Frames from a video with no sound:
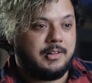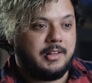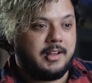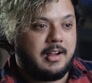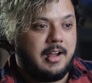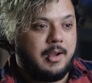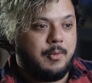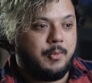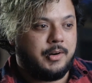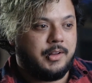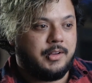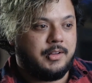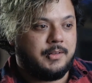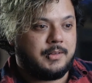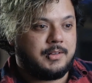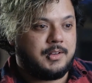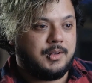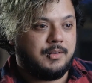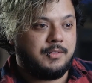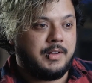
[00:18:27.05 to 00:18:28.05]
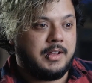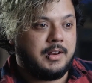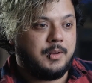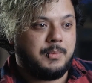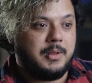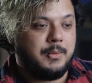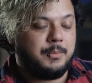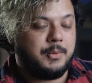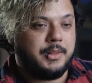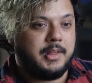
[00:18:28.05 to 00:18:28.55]
Like, I want to convey to
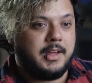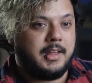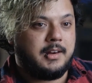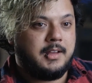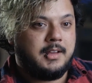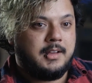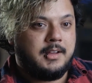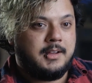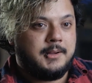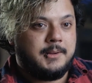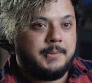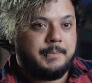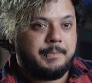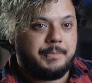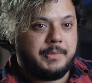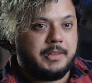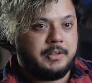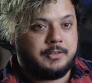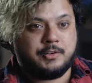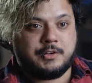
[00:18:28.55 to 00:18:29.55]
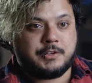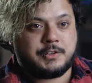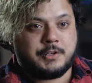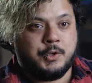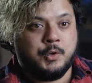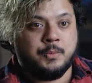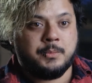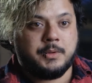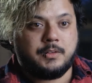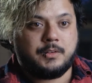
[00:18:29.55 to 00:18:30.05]
people that these are just
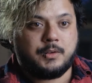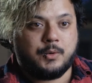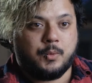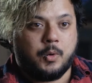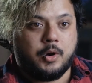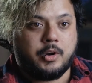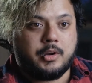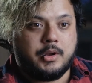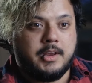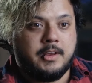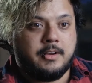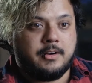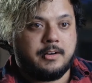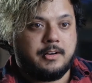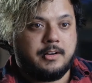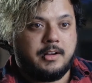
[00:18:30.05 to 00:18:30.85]
humans who work here,